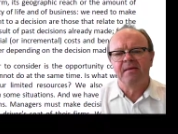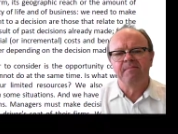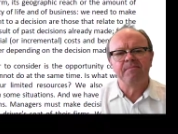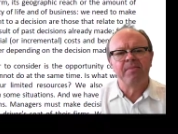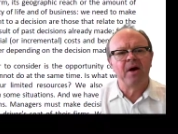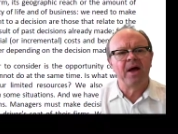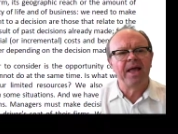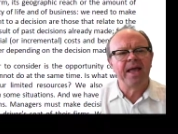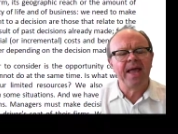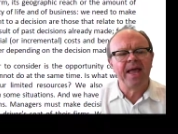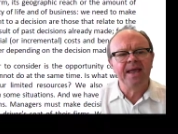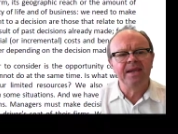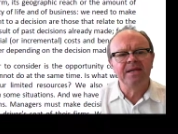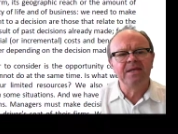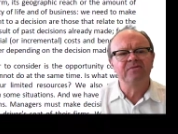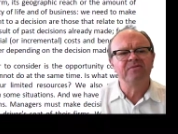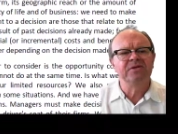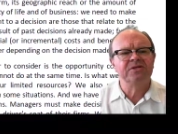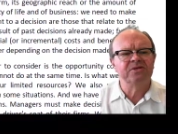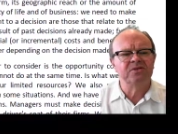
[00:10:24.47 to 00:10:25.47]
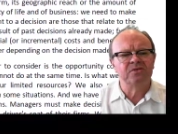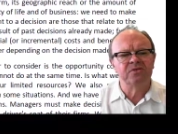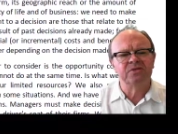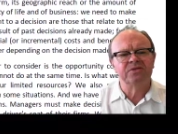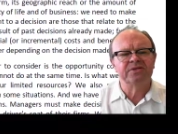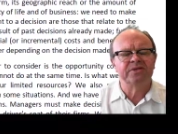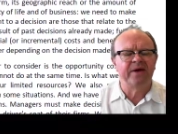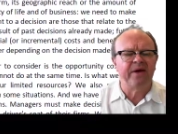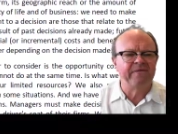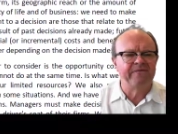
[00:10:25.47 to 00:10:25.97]
by any
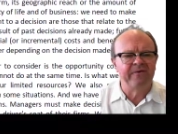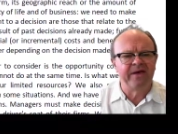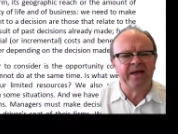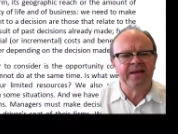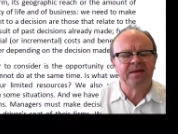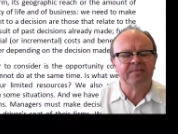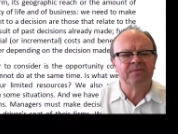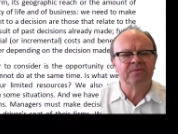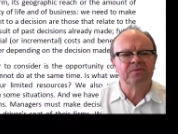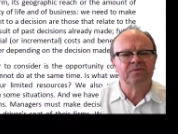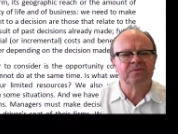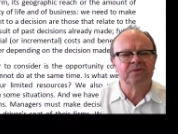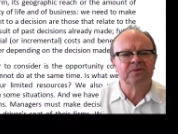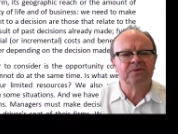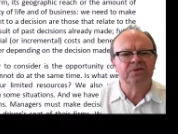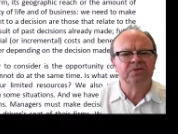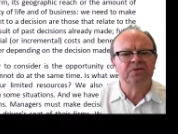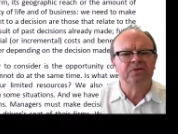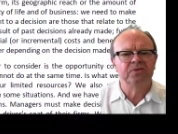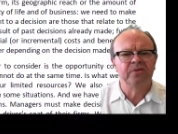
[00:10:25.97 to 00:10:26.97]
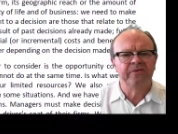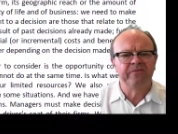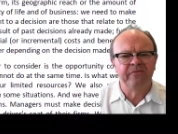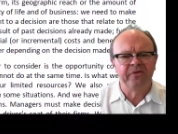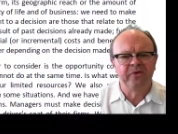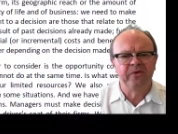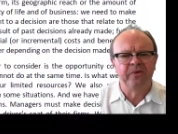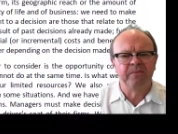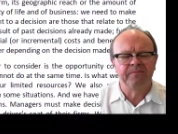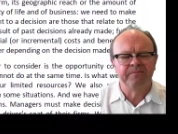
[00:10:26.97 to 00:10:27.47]
resource available to a
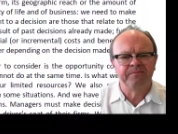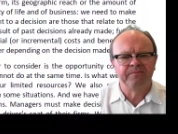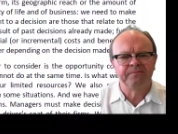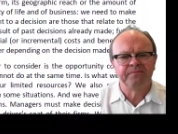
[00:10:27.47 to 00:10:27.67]
firm.